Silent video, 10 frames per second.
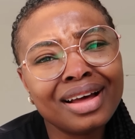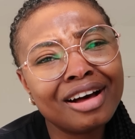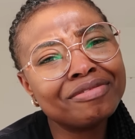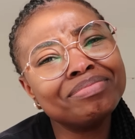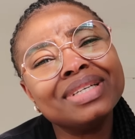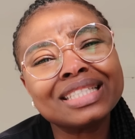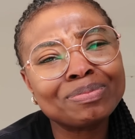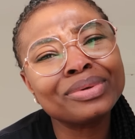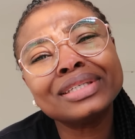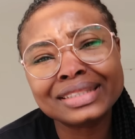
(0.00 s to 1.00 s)
I've
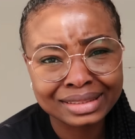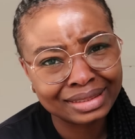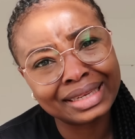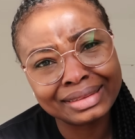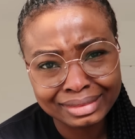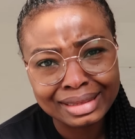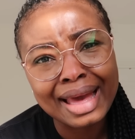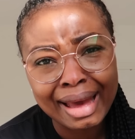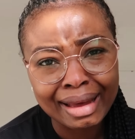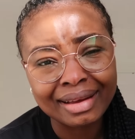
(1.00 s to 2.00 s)
missed posting.
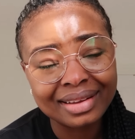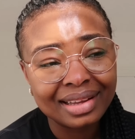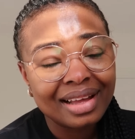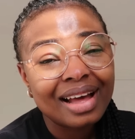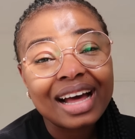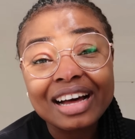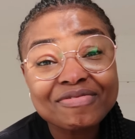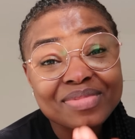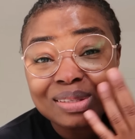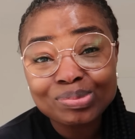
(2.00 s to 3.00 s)
I
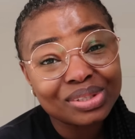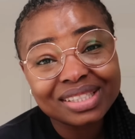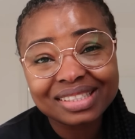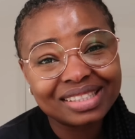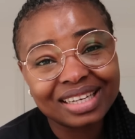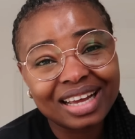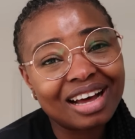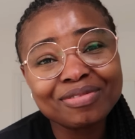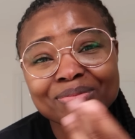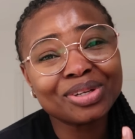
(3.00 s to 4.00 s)

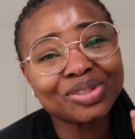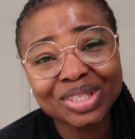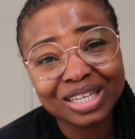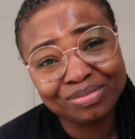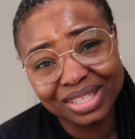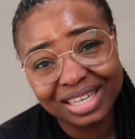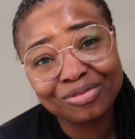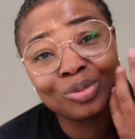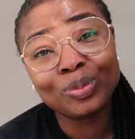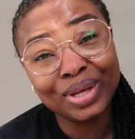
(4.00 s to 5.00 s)
haven't been on social media
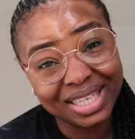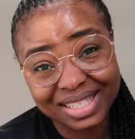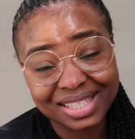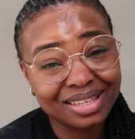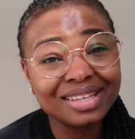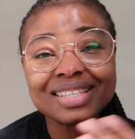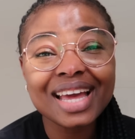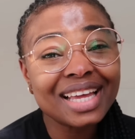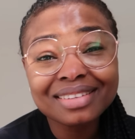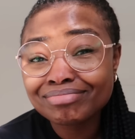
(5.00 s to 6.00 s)
for weeks because
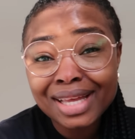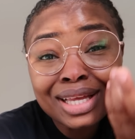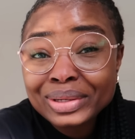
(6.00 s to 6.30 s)
I ain't